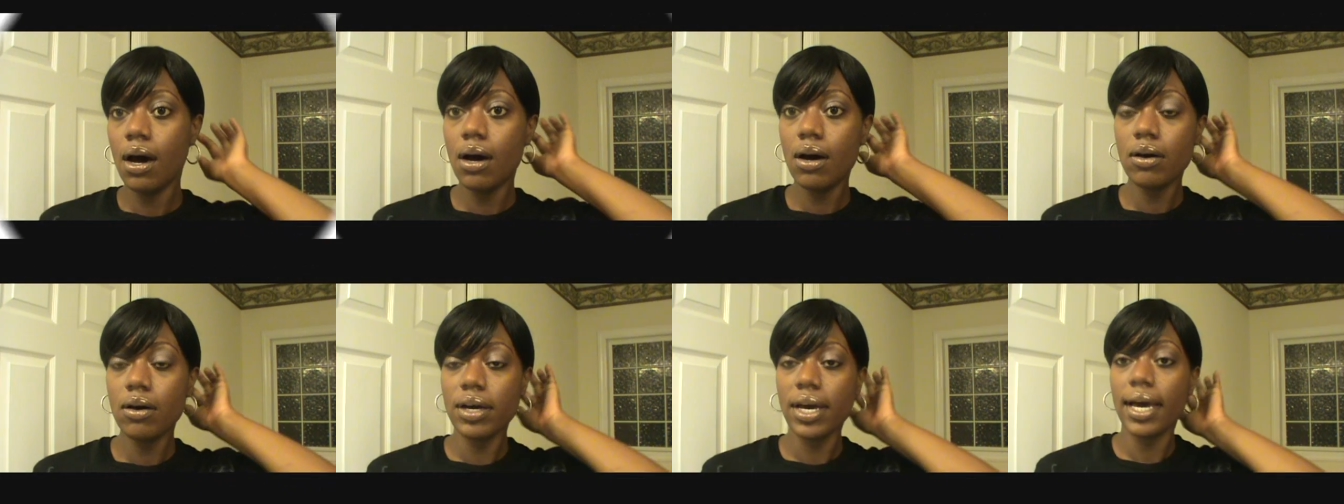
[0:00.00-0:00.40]

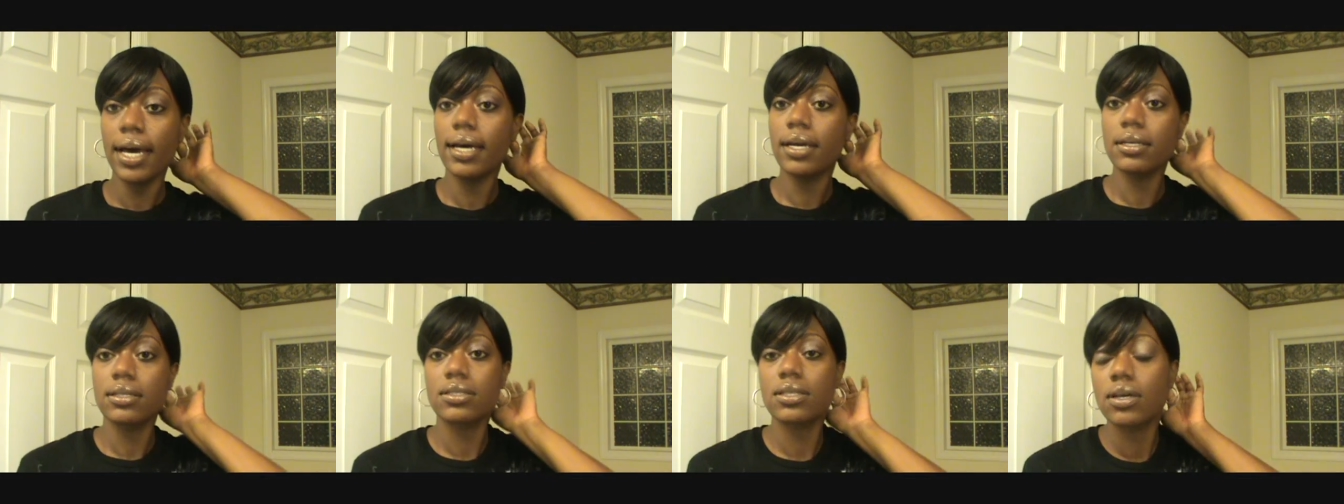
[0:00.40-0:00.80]

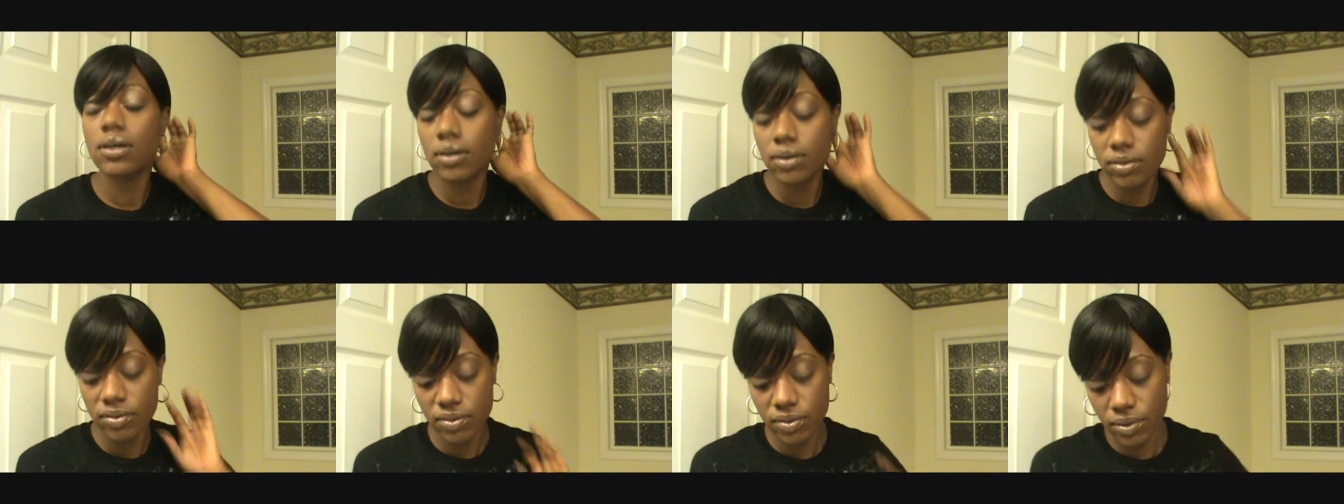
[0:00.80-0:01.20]
Okay,
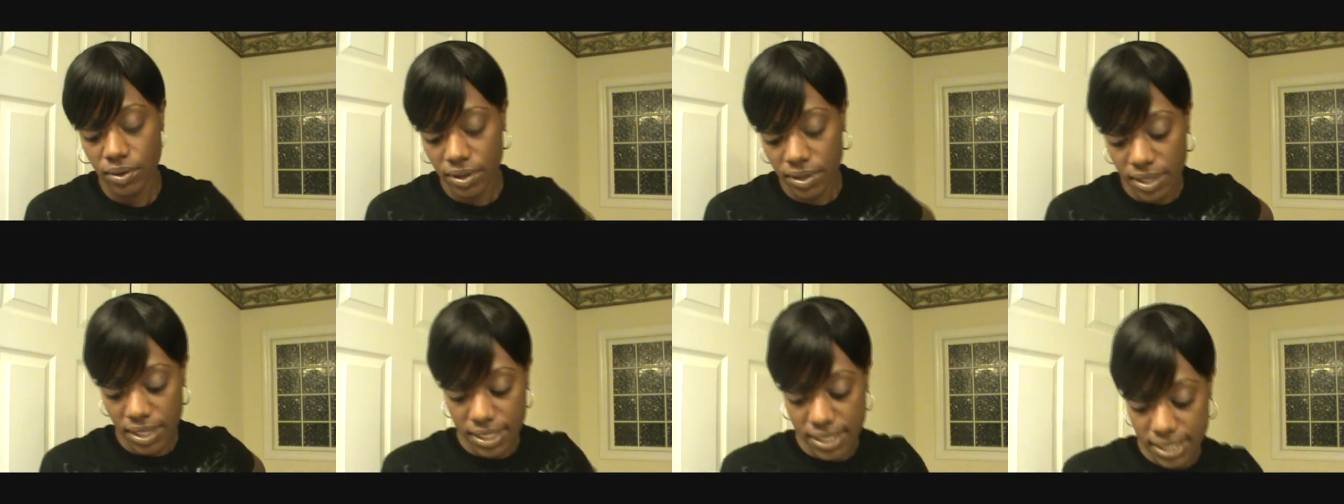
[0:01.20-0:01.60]
so
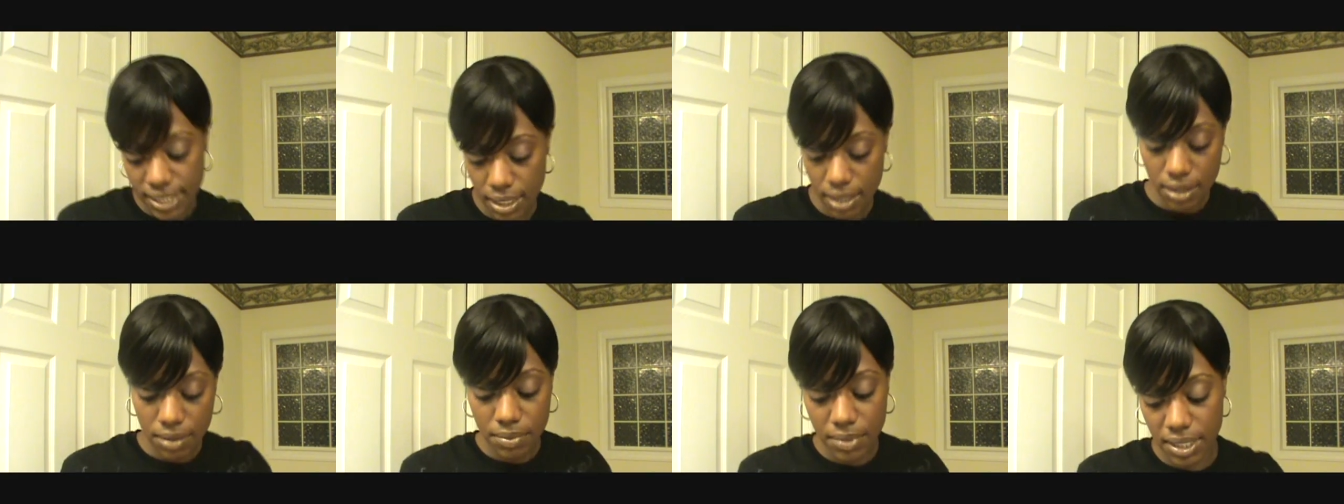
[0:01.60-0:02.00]
for this
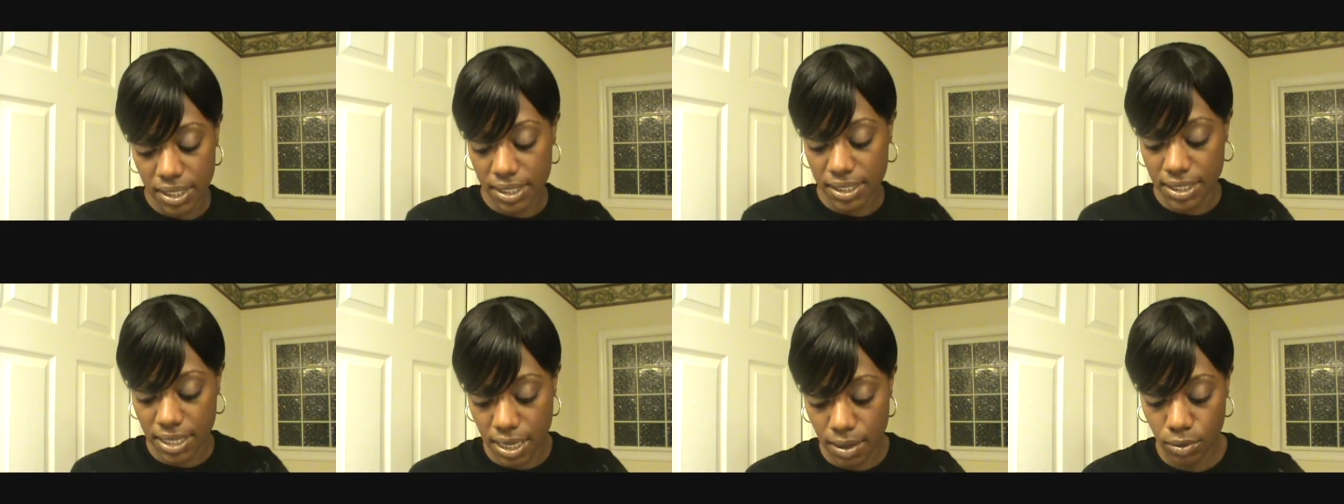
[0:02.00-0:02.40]

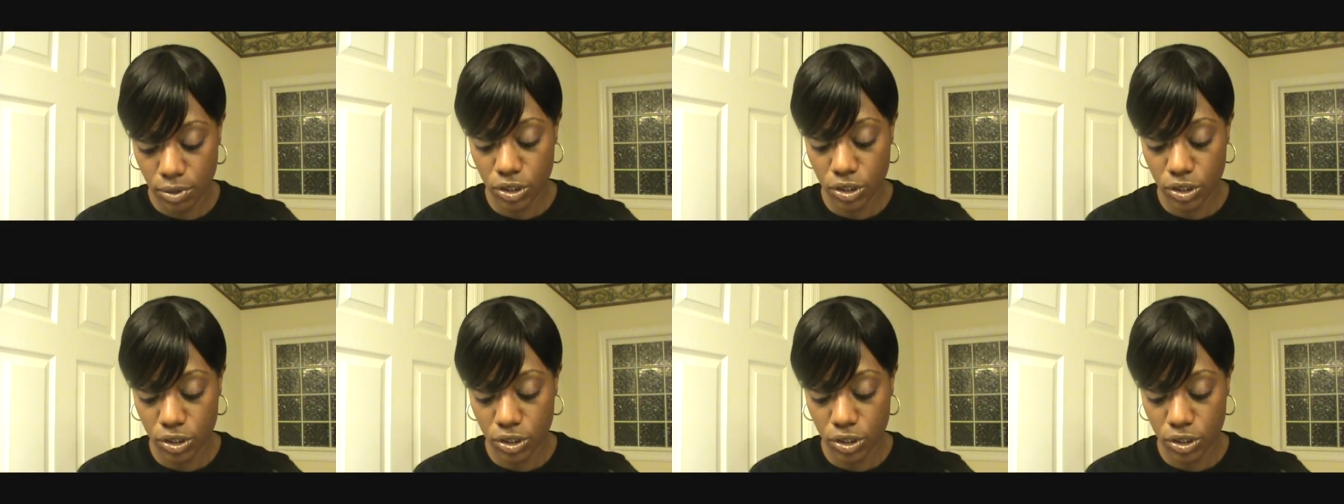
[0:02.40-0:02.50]
next step,